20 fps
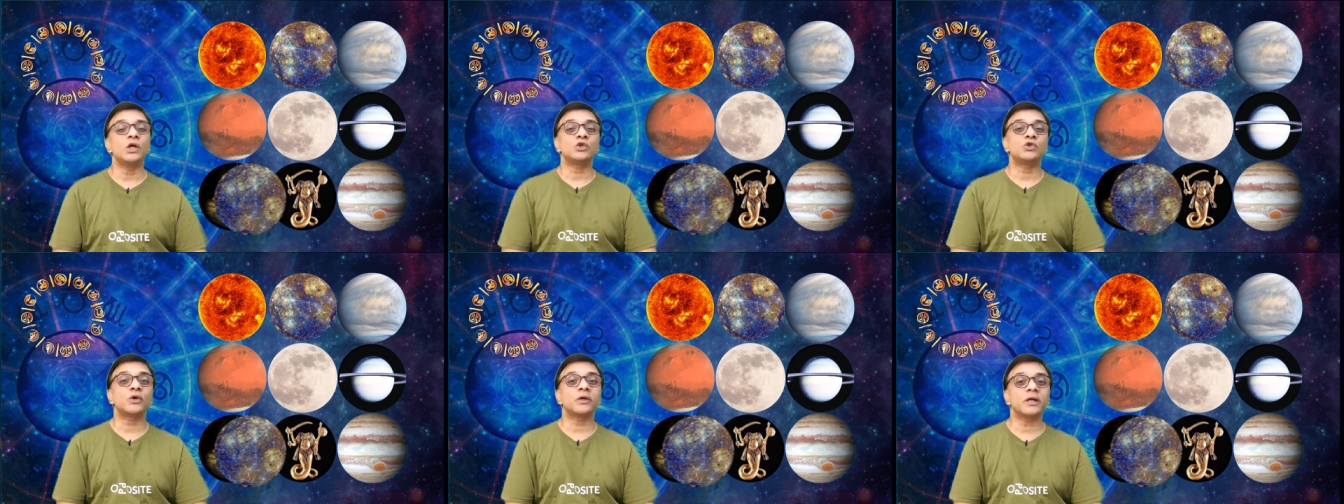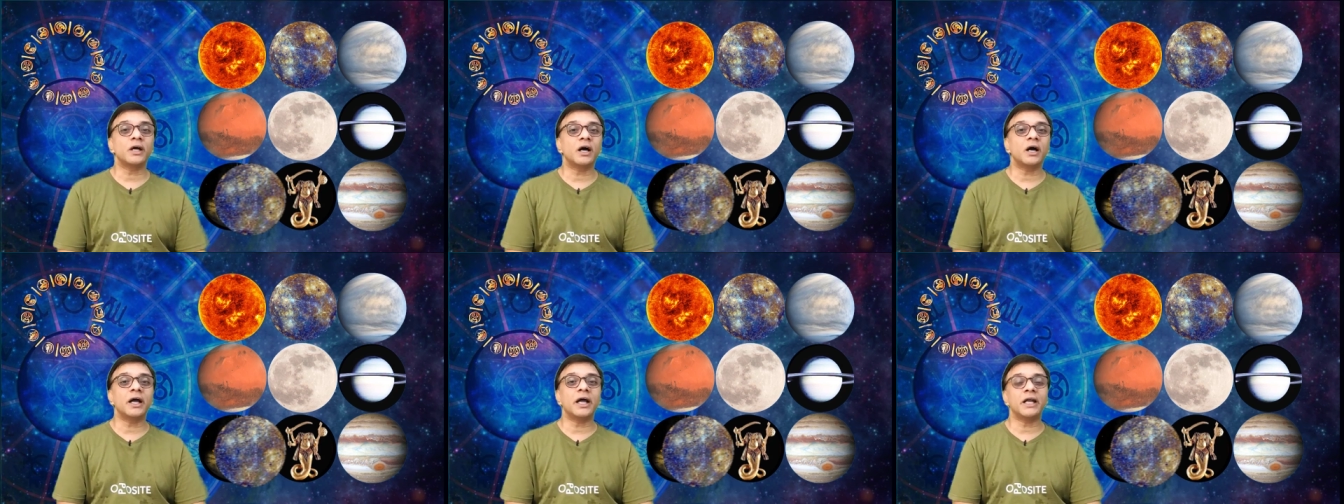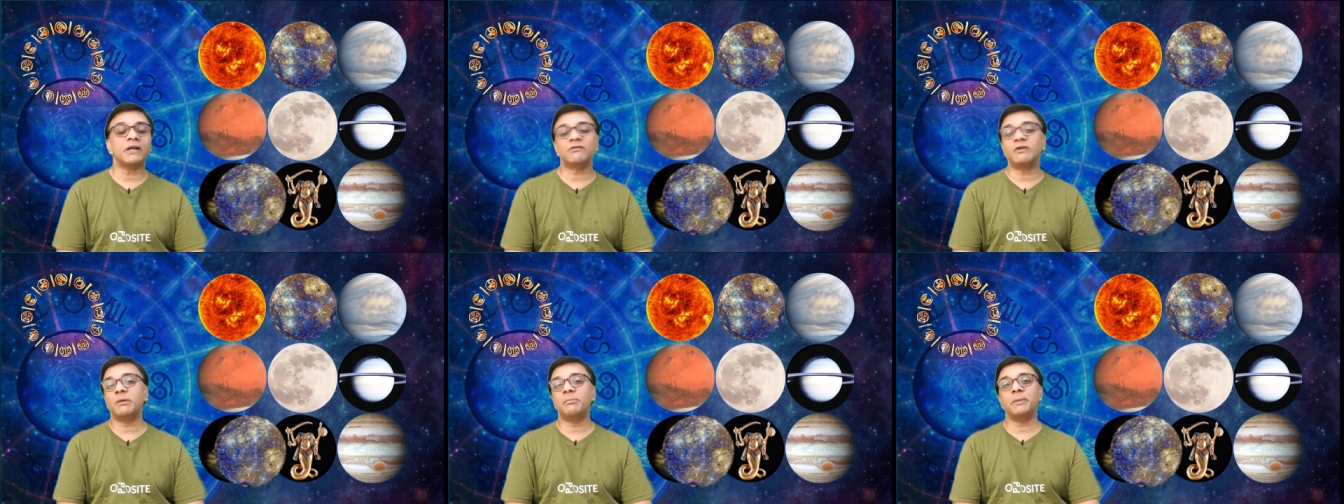So yeah,
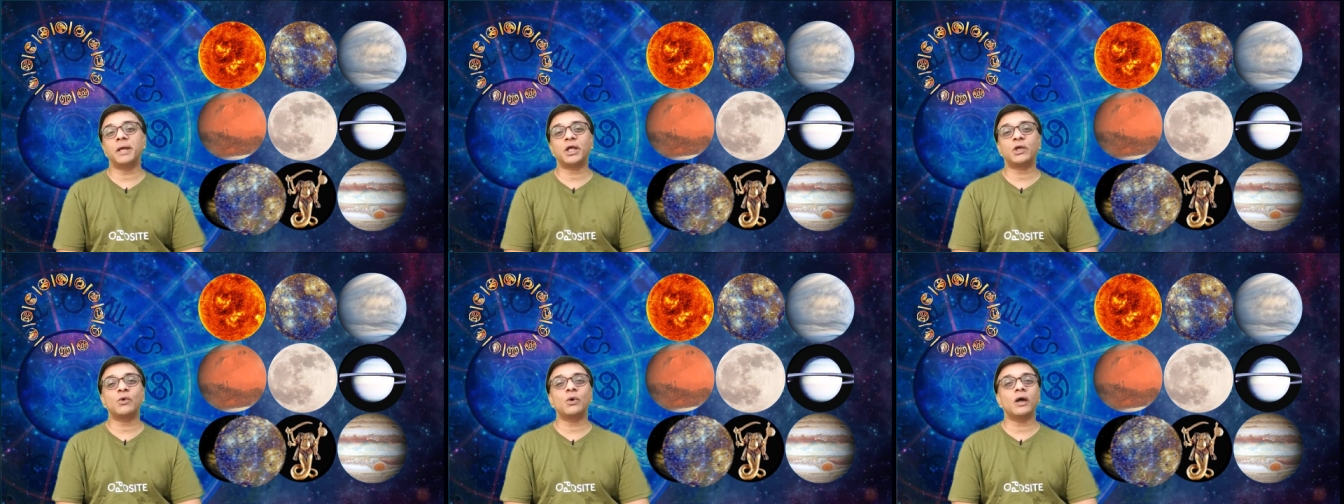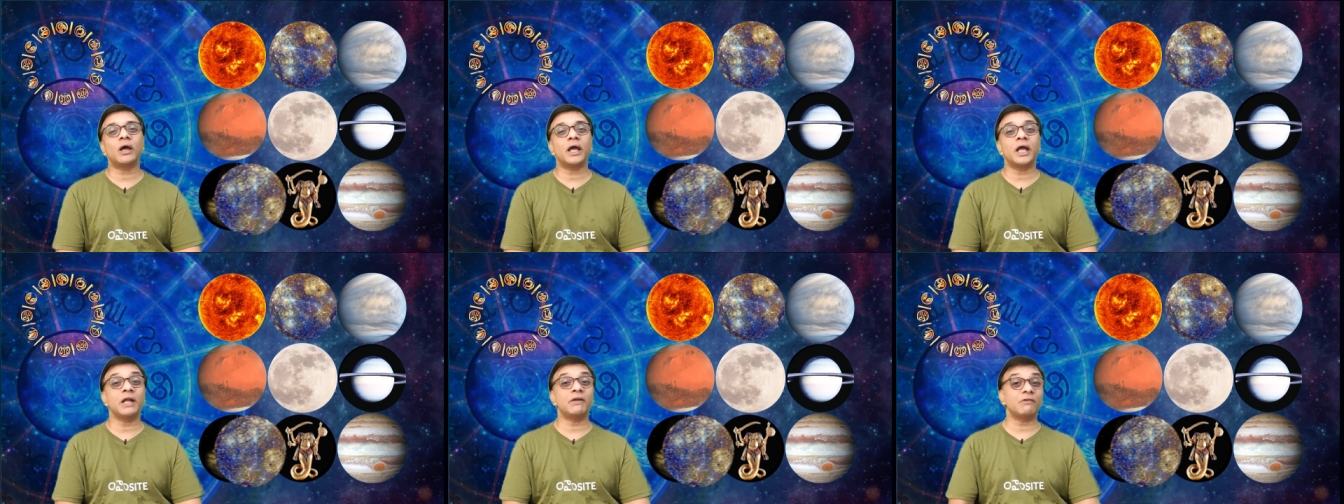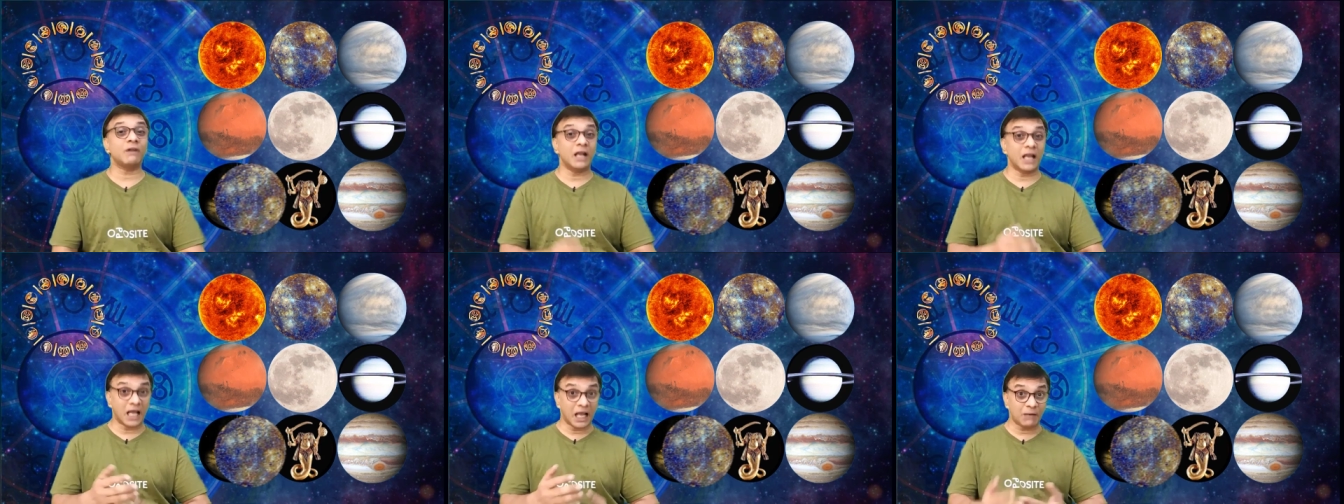it will make you,
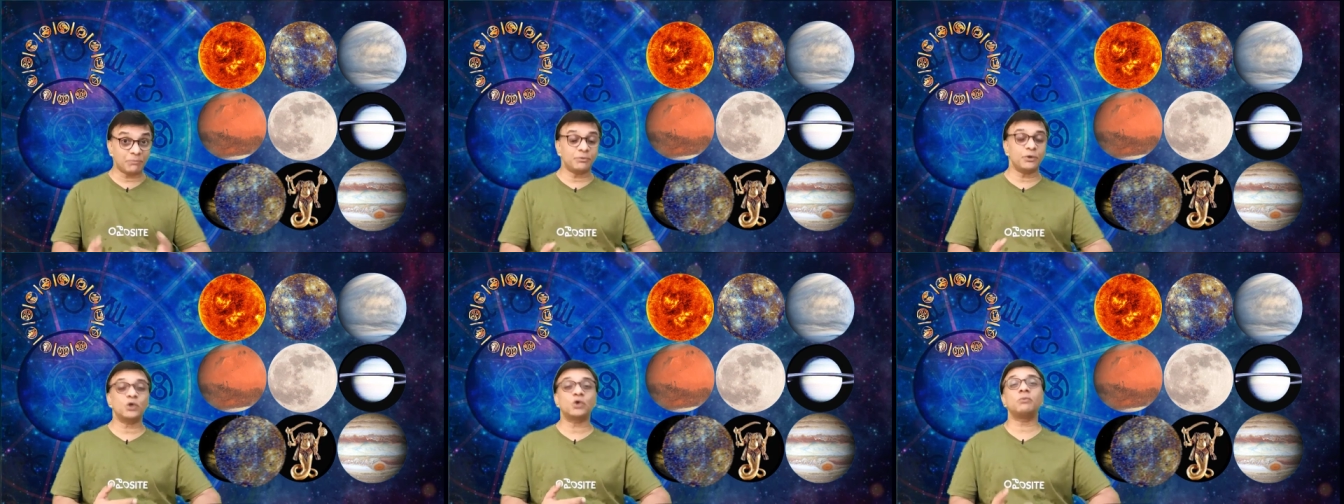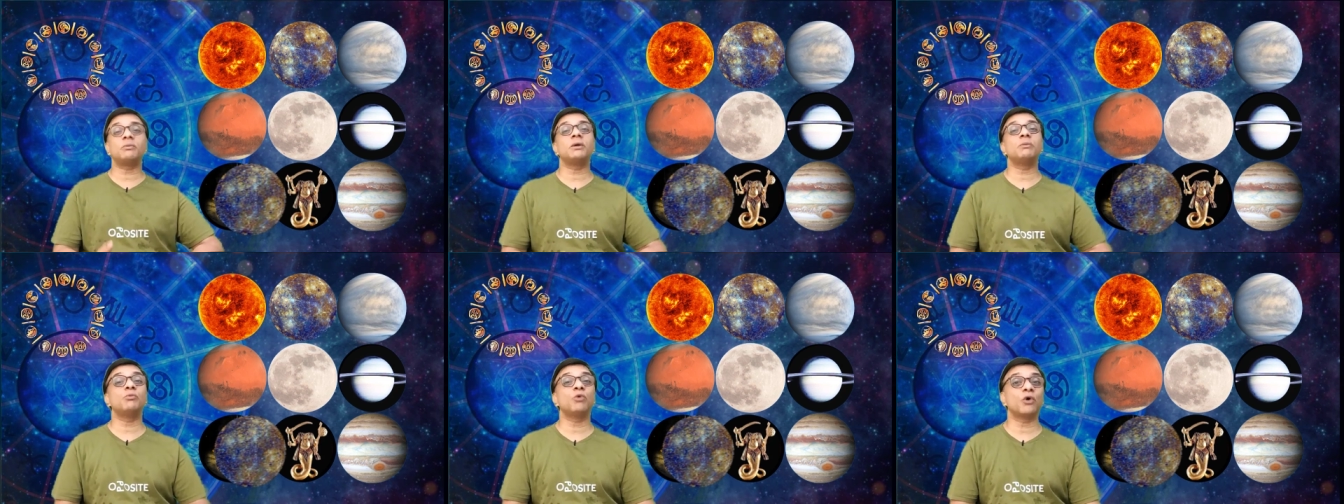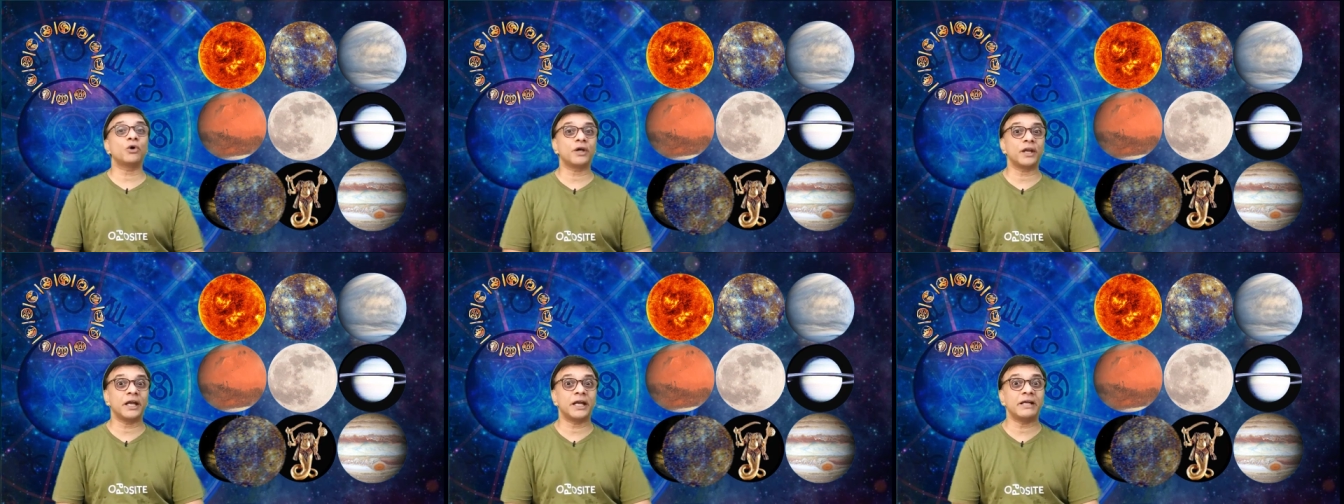it will help you to be
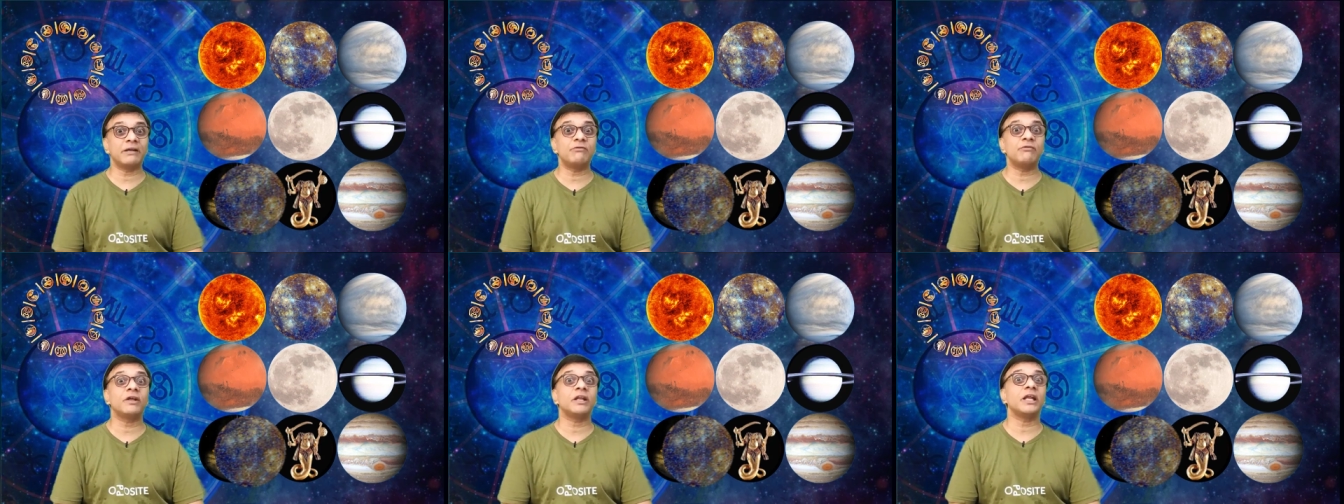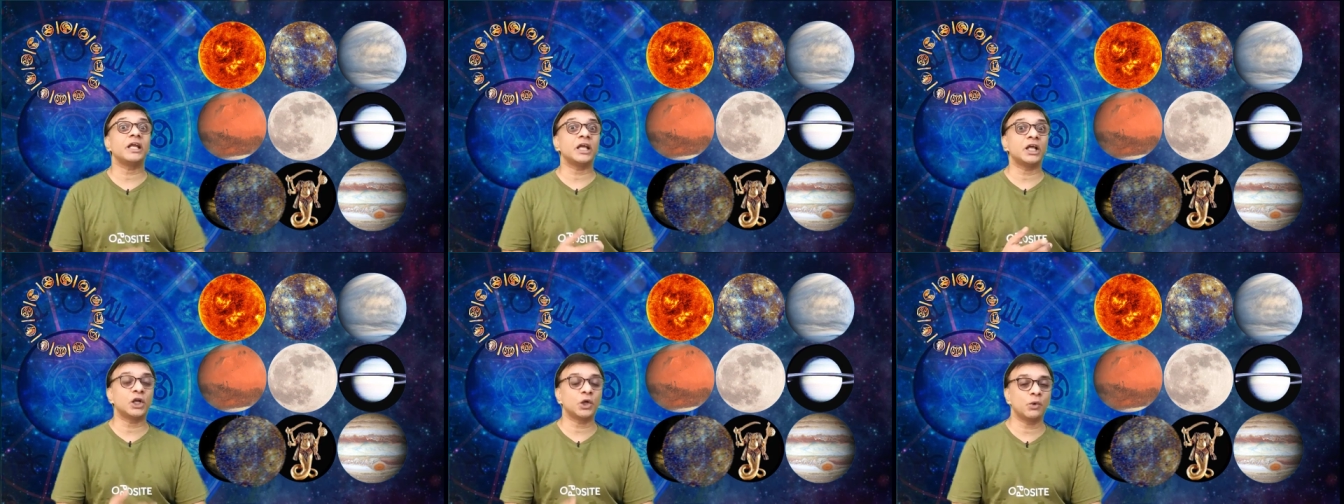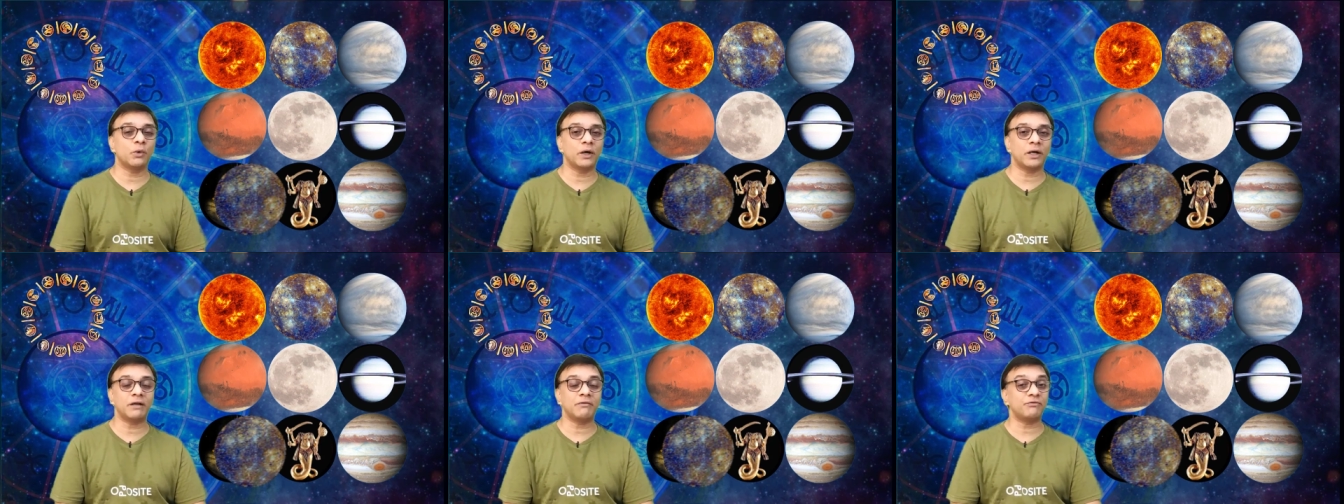more creative, very
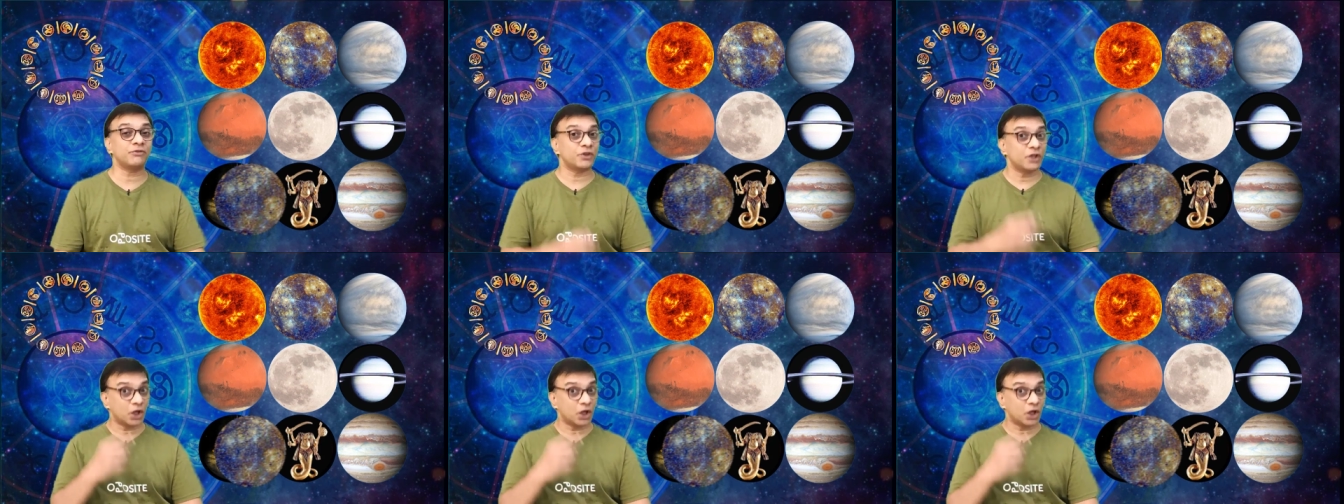innovative,